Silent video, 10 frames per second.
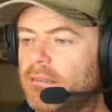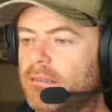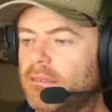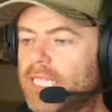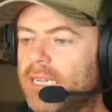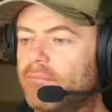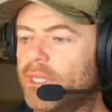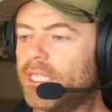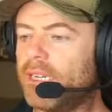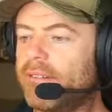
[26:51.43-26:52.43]
Yeah, we
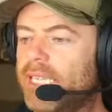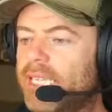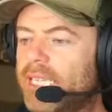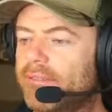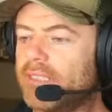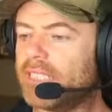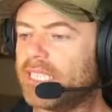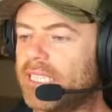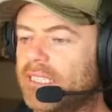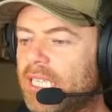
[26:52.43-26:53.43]
don't have anything for
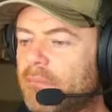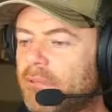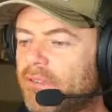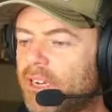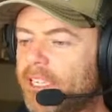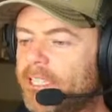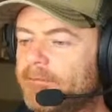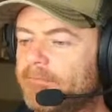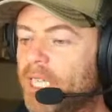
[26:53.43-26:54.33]
snazzy, I'm afraid.